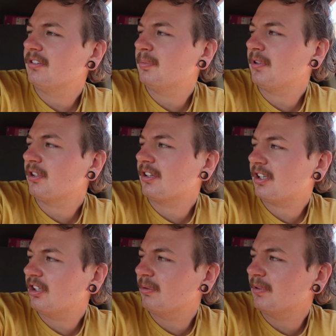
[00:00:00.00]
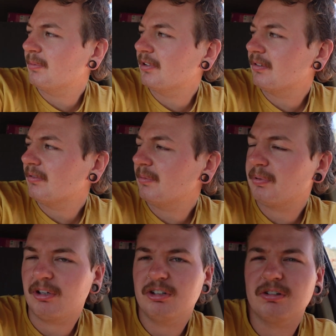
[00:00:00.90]
you're probably going to kill me, but we
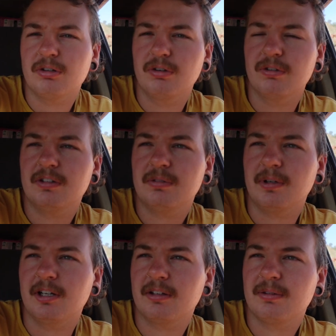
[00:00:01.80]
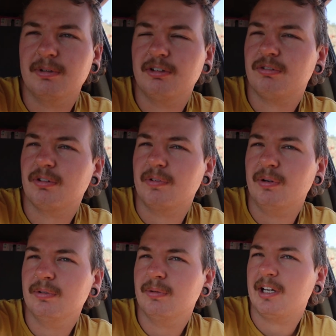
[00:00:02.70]
probably shouldn't do this one after we just driven
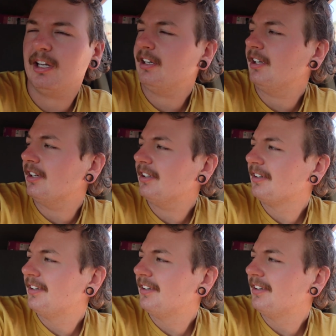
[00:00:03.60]
all the way in here.